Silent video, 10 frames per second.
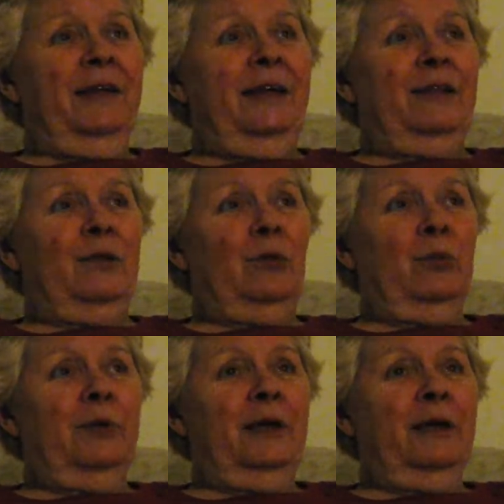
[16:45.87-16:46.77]
And
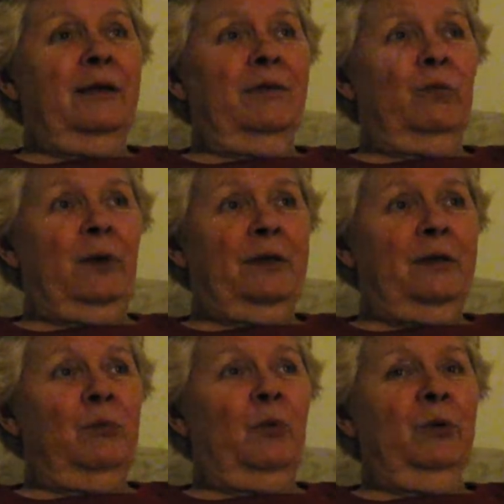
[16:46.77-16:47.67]
so he read
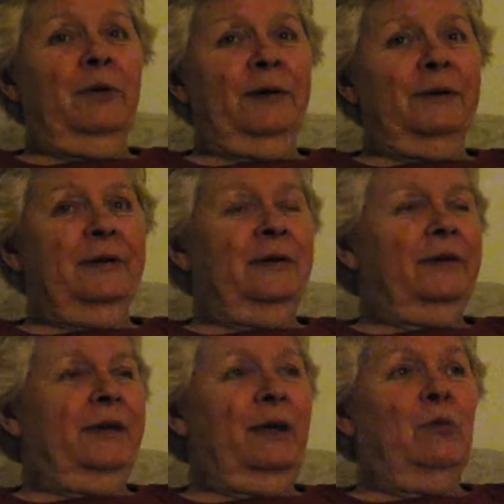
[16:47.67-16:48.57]
some more, and
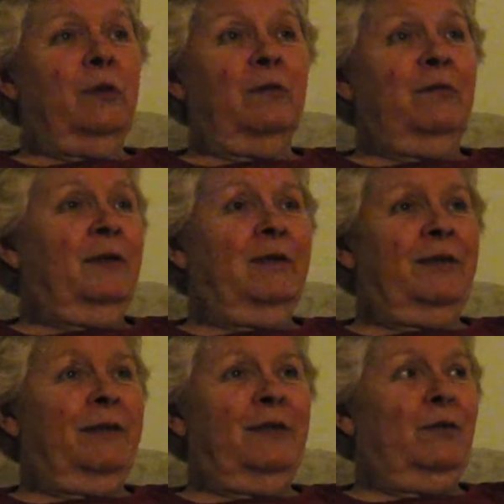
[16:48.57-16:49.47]
he was
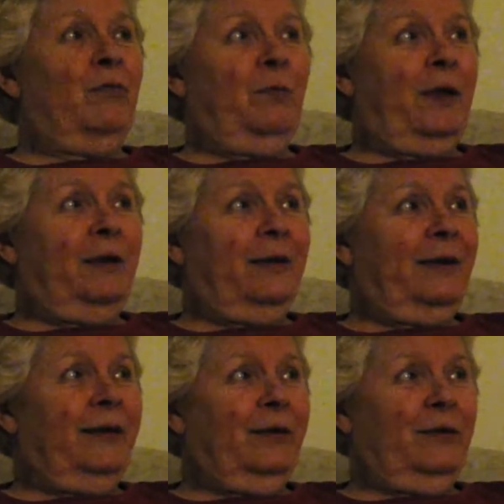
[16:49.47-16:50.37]
convinced, he said, from that
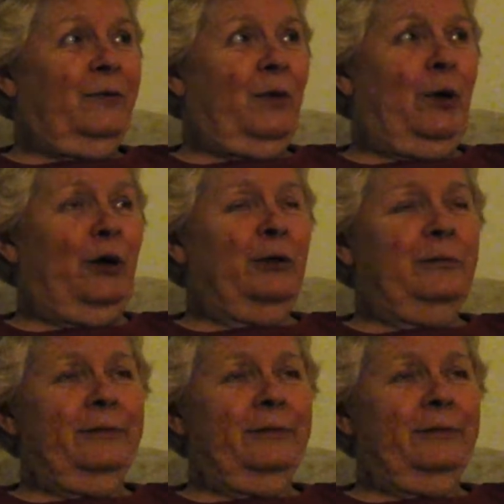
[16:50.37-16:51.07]
day on.